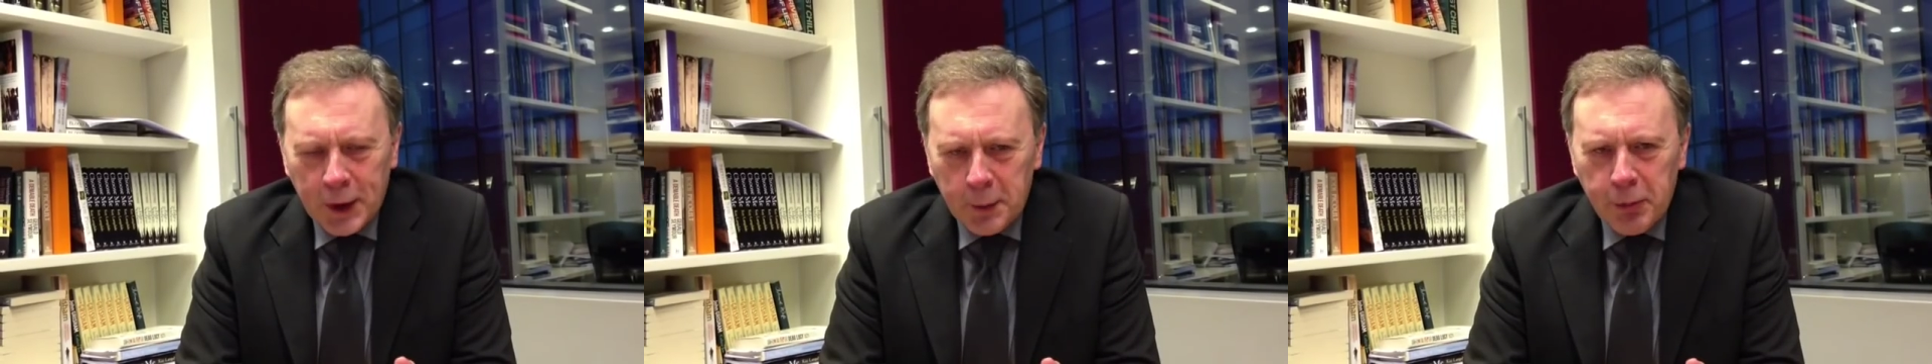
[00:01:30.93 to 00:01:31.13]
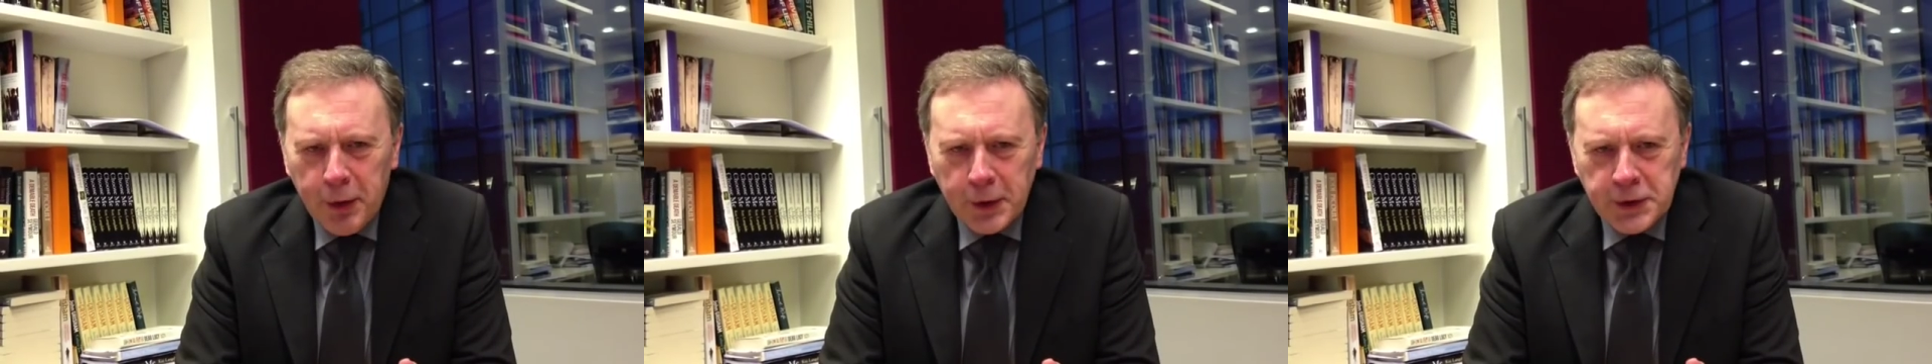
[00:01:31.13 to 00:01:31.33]

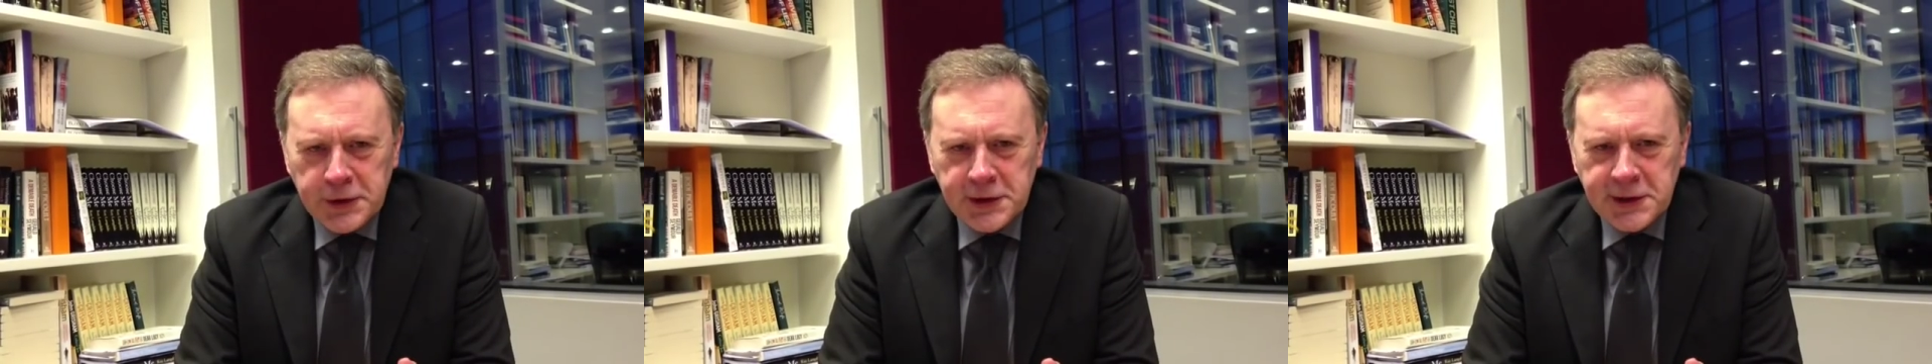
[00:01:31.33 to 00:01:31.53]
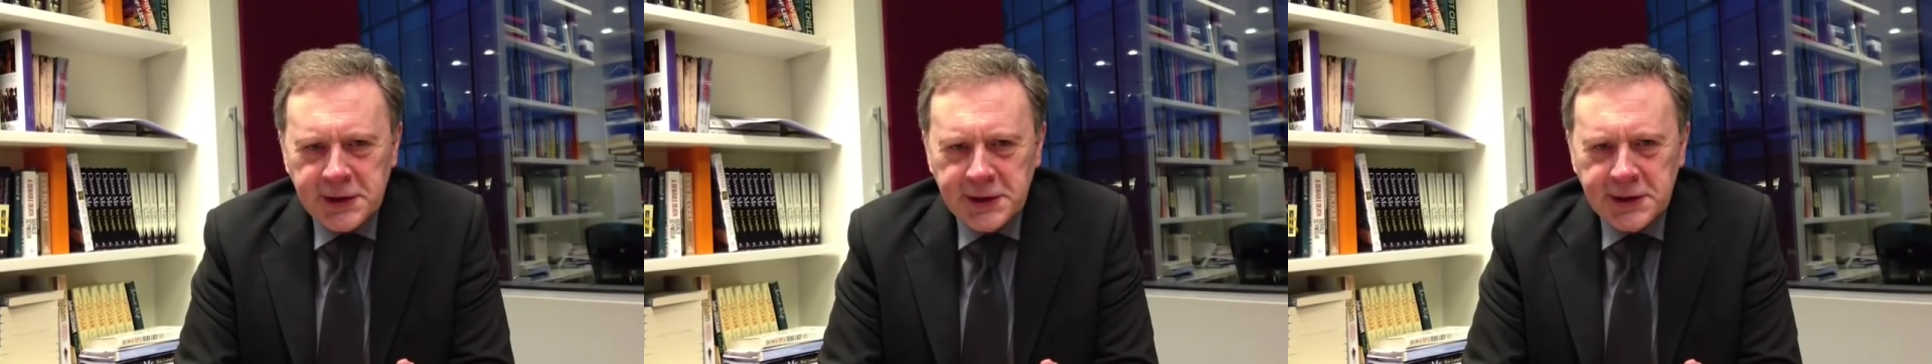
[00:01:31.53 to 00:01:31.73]
approach
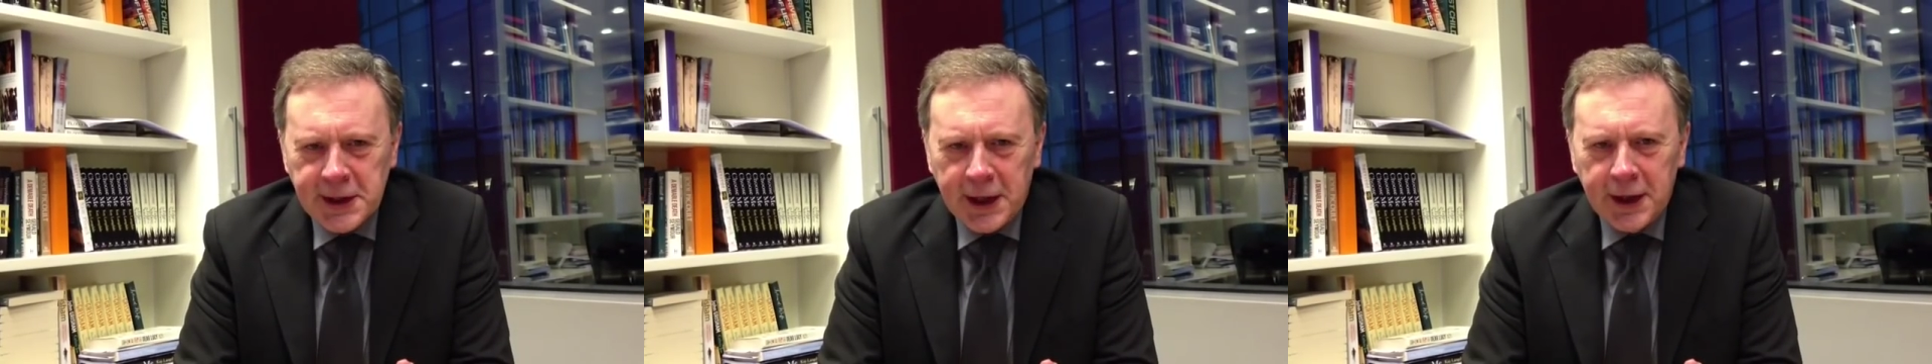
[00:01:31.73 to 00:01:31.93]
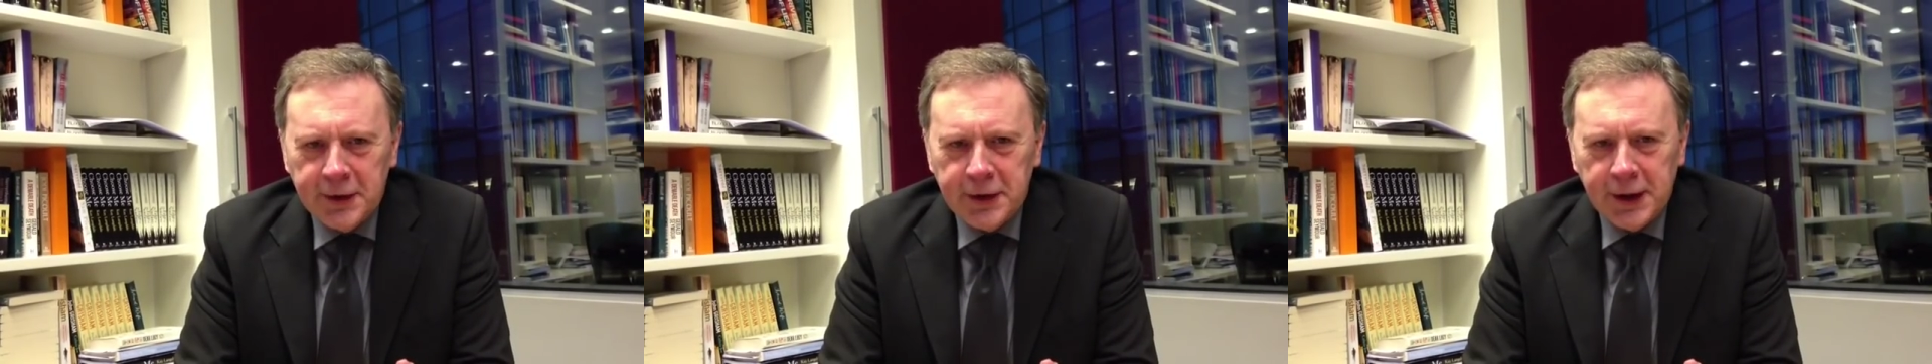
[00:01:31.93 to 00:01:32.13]
to
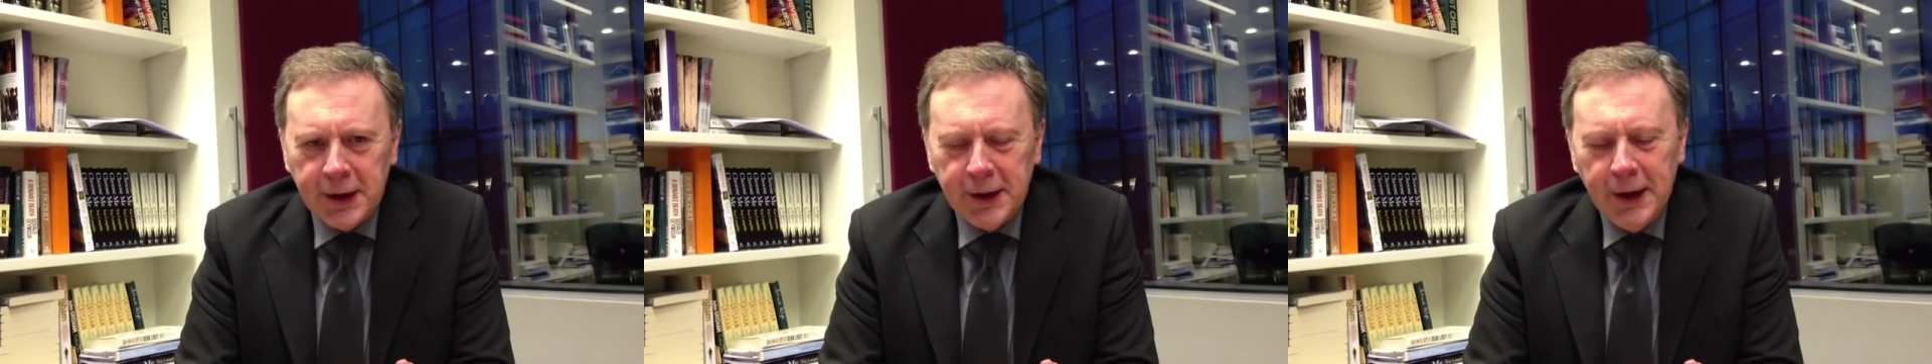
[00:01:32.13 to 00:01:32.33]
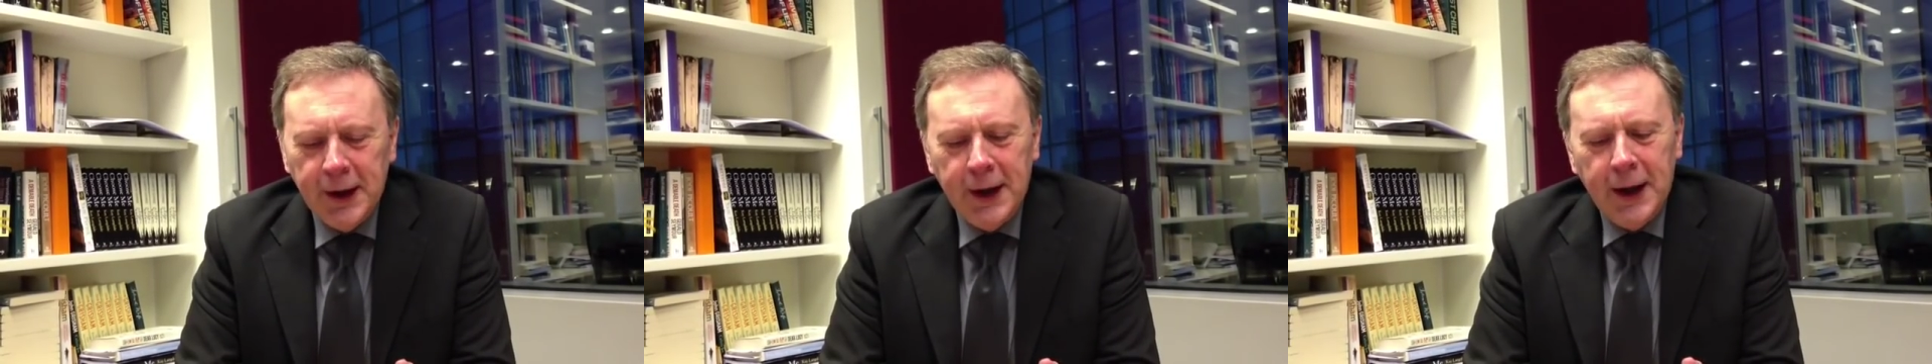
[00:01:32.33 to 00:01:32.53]
society.